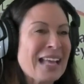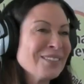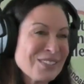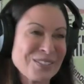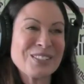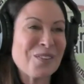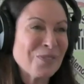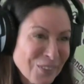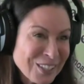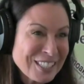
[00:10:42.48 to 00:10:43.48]
which was a
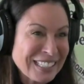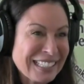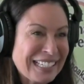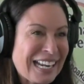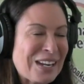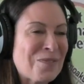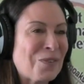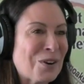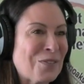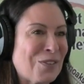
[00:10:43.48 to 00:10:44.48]
fortune in
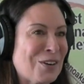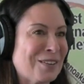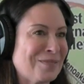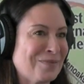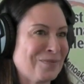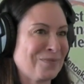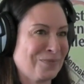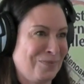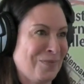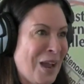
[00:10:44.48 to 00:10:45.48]
'84 for a
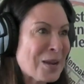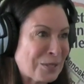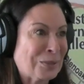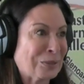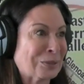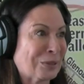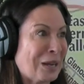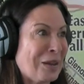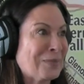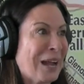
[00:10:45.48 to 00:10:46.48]
high school
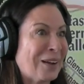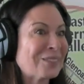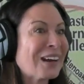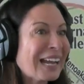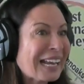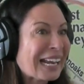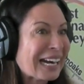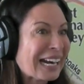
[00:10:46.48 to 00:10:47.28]
dropout, right?